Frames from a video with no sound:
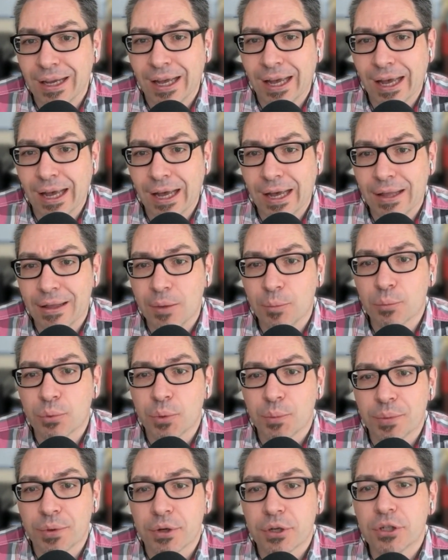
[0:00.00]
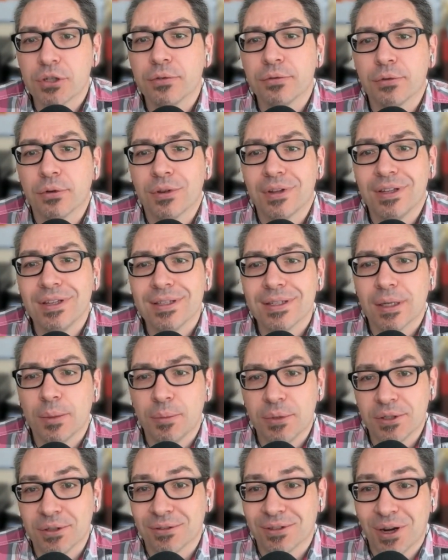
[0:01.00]
And in preparation for this
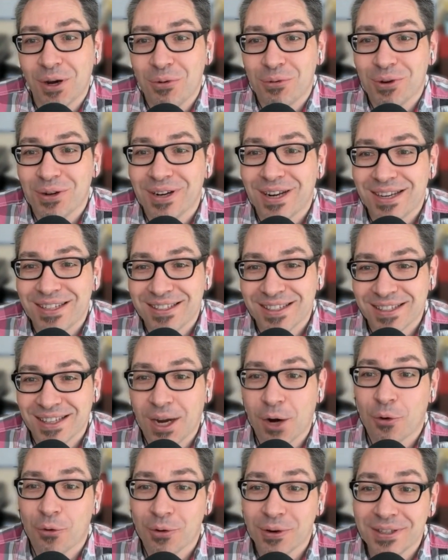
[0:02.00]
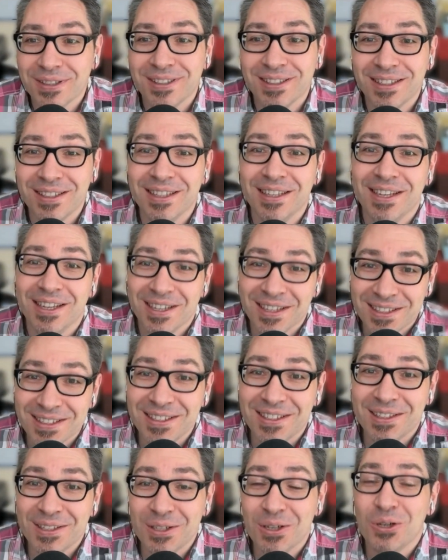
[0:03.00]
episode, I realized that I already
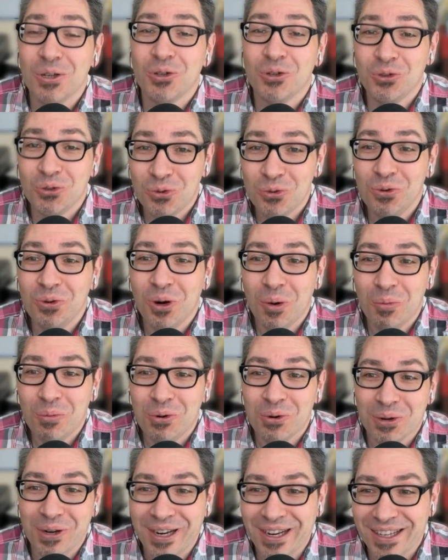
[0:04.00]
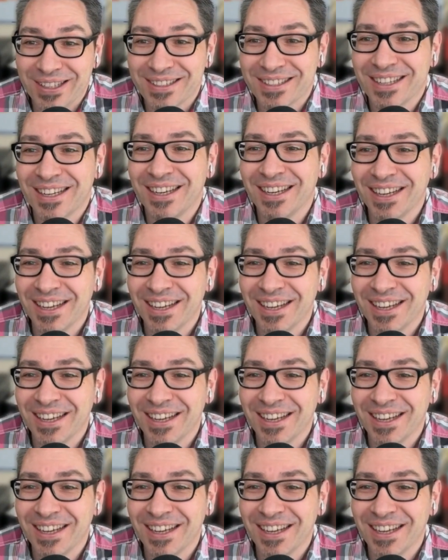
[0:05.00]
did two upgrades.